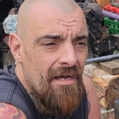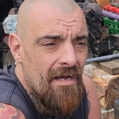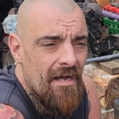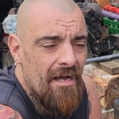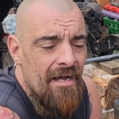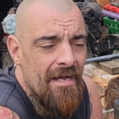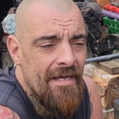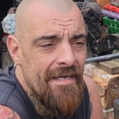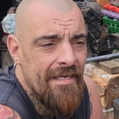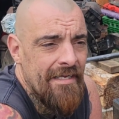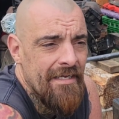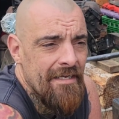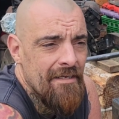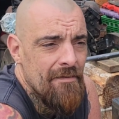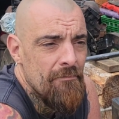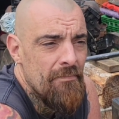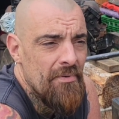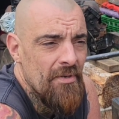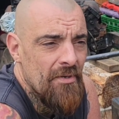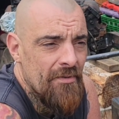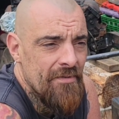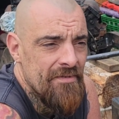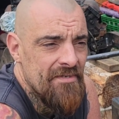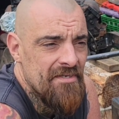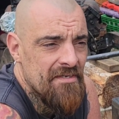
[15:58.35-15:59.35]
I can
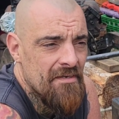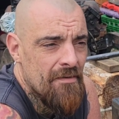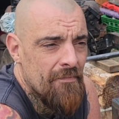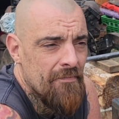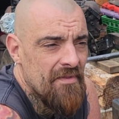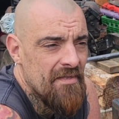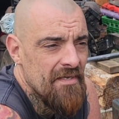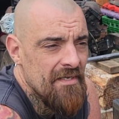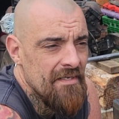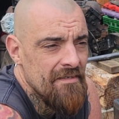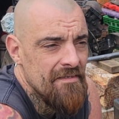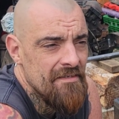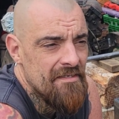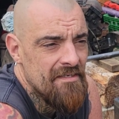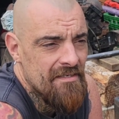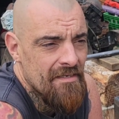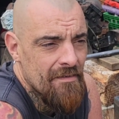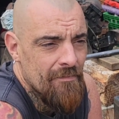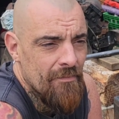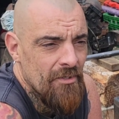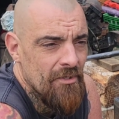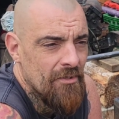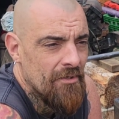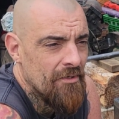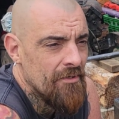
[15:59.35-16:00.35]
build something
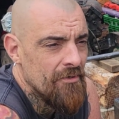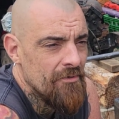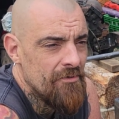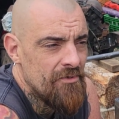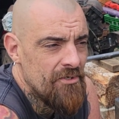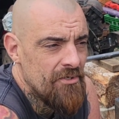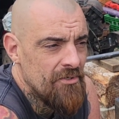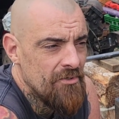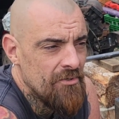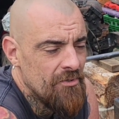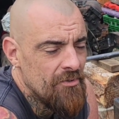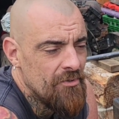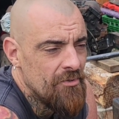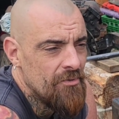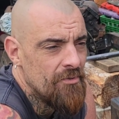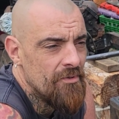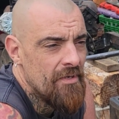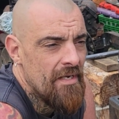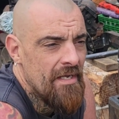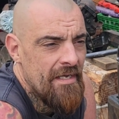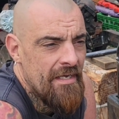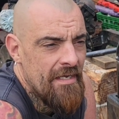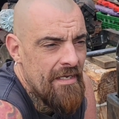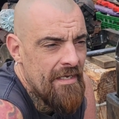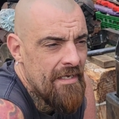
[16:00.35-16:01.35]
similar to
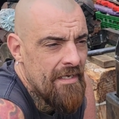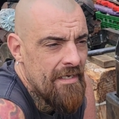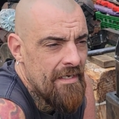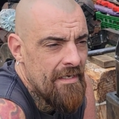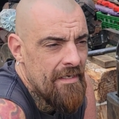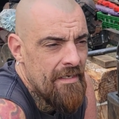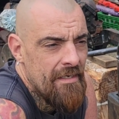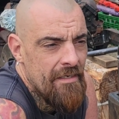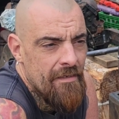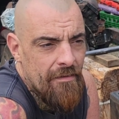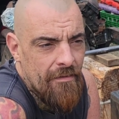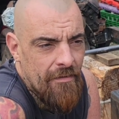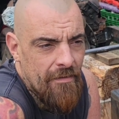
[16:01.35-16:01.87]
a